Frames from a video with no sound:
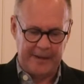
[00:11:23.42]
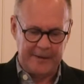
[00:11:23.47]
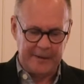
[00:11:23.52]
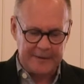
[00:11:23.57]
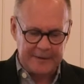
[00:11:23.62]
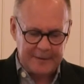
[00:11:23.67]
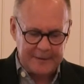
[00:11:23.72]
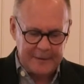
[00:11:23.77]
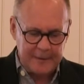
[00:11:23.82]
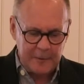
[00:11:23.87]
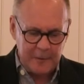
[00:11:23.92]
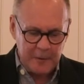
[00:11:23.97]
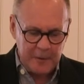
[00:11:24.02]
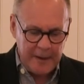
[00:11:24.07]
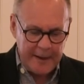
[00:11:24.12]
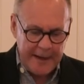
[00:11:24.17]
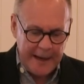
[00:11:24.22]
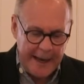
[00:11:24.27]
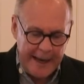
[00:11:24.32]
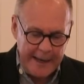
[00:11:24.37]
The
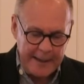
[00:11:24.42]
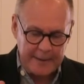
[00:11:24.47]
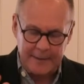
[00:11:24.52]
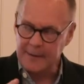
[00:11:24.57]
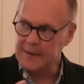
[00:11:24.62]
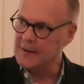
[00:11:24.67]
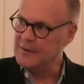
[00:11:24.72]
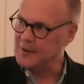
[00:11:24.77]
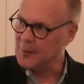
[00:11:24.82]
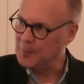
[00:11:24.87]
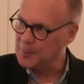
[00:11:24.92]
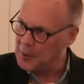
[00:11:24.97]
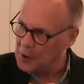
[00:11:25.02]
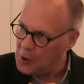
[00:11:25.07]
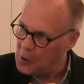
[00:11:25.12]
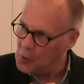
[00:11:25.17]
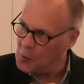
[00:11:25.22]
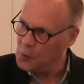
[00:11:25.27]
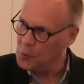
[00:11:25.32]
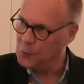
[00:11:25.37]
still heat is a
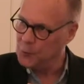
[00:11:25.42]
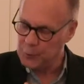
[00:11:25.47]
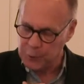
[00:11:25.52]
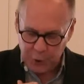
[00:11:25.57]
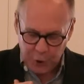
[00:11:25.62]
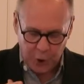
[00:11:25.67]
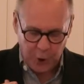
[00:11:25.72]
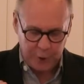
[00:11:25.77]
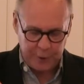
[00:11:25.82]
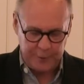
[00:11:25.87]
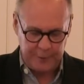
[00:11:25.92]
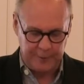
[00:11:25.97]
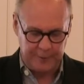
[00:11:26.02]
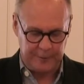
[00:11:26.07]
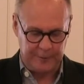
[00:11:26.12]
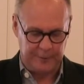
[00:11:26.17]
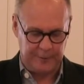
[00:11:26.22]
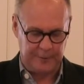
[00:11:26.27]
blown curtain.